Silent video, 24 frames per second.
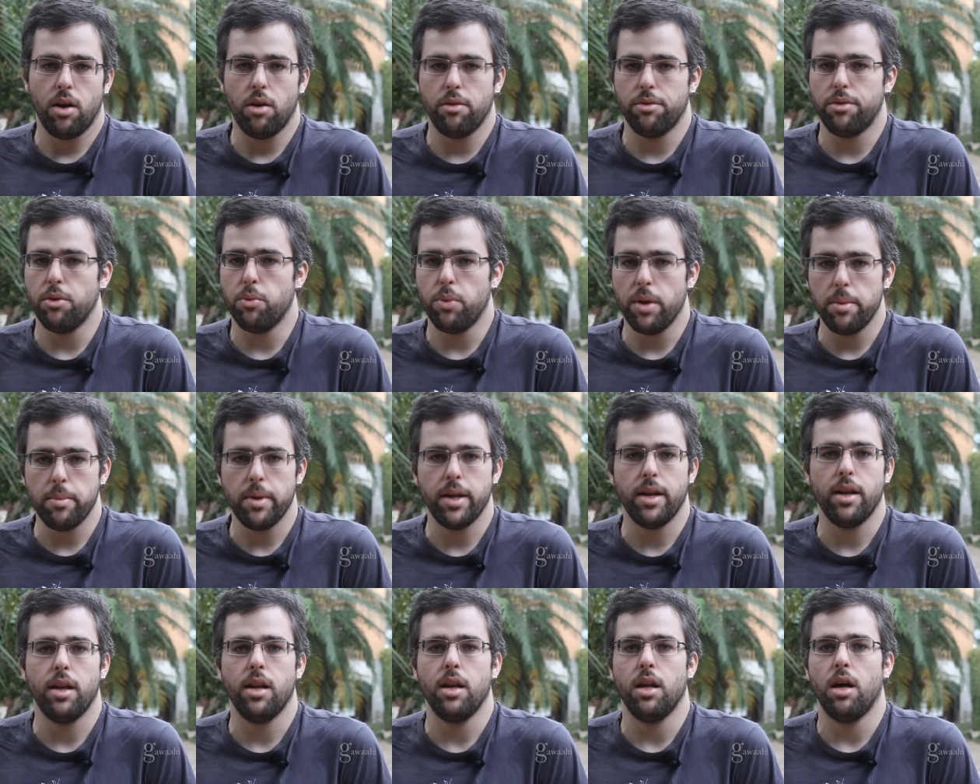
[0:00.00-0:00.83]
of the
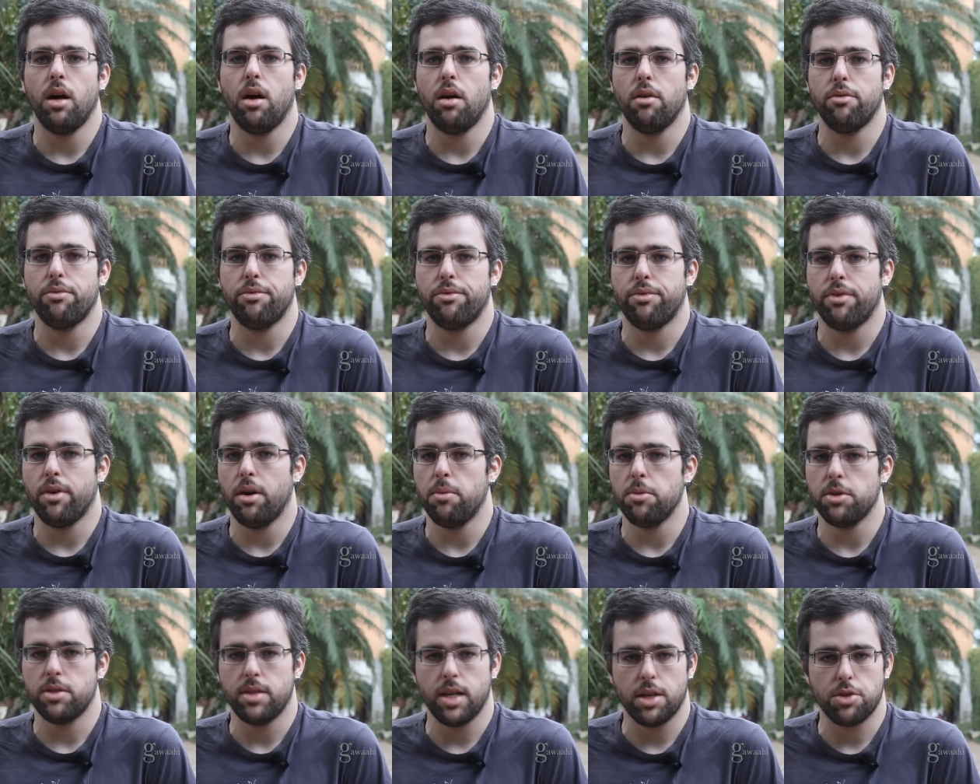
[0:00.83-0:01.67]
women, of
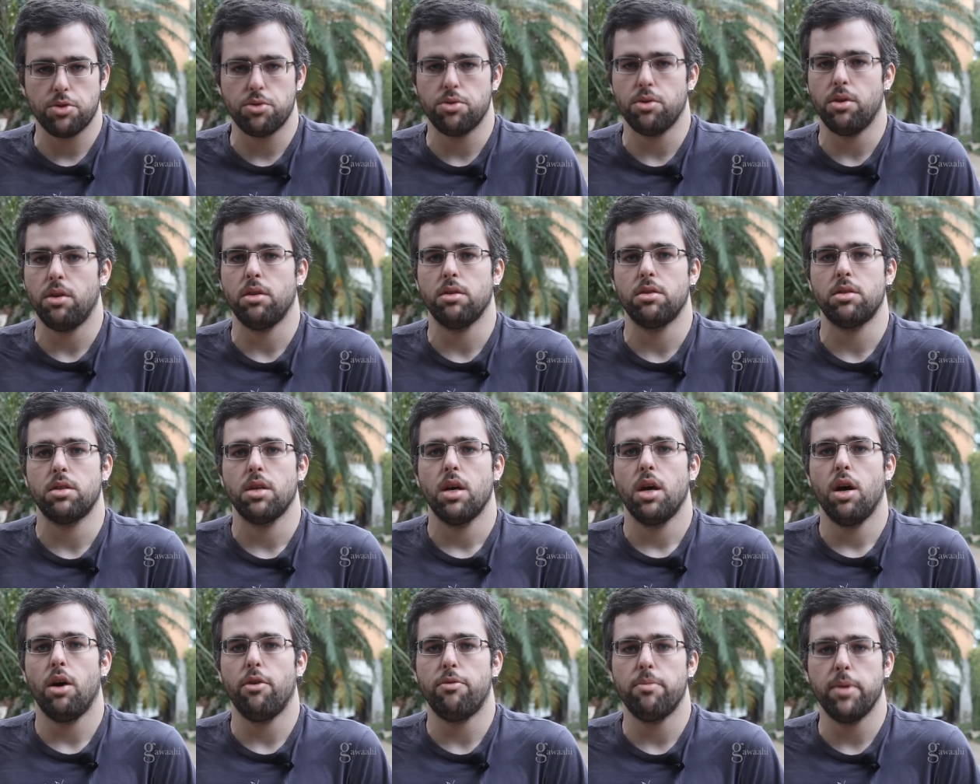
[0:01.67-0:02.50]
homosexuals,
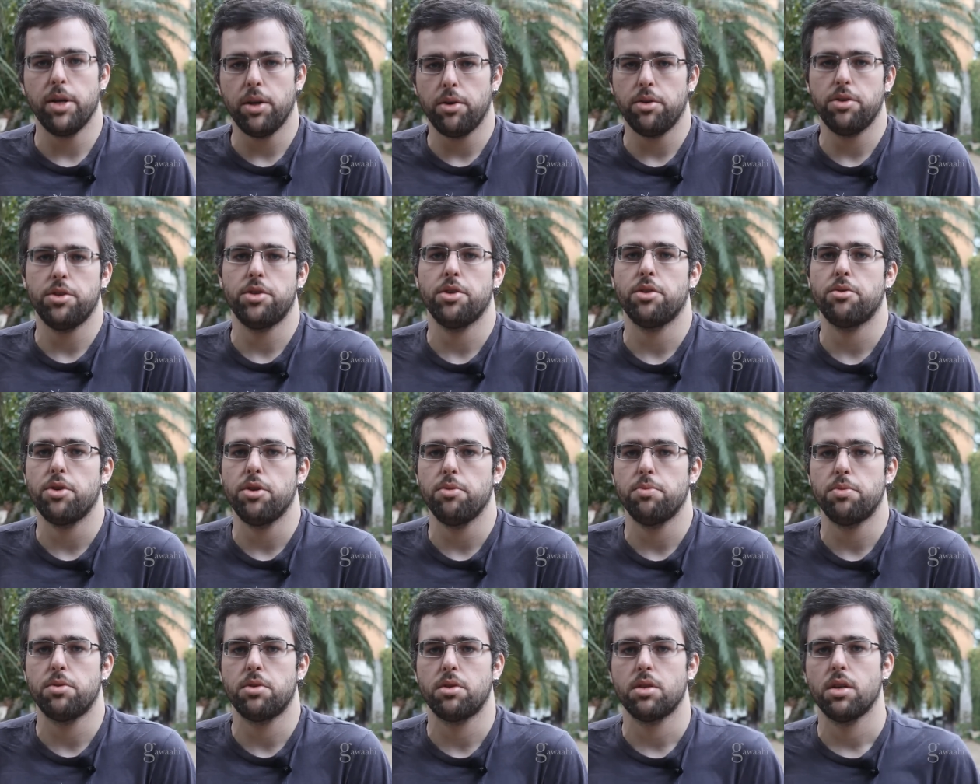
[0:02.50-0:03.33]
of minority
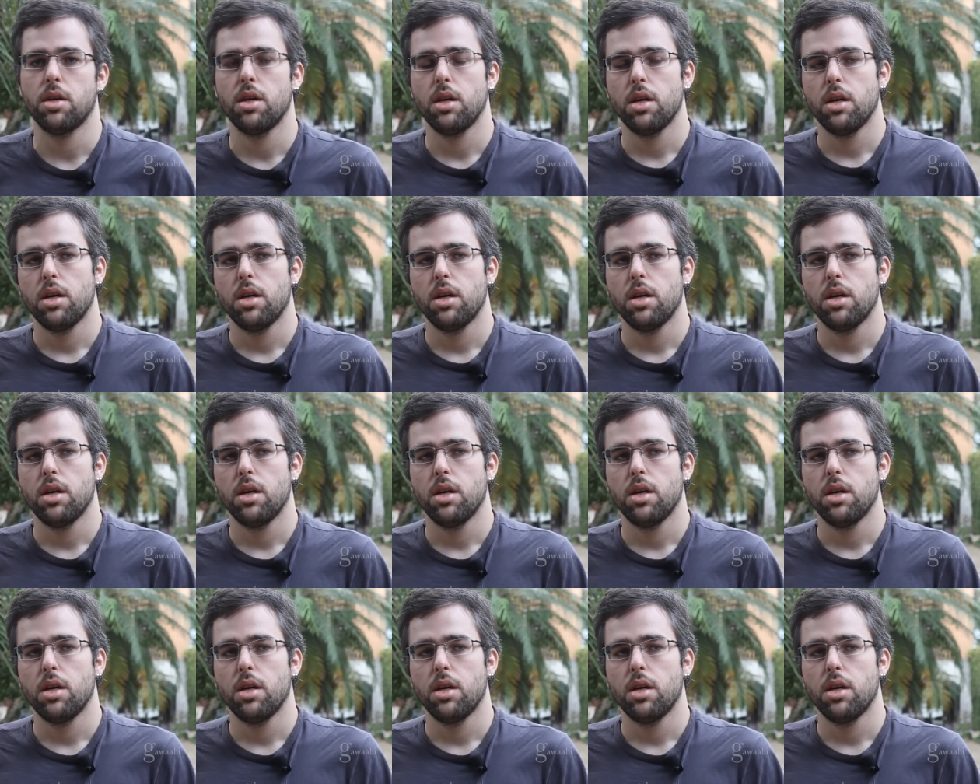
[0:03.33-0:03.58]
groups.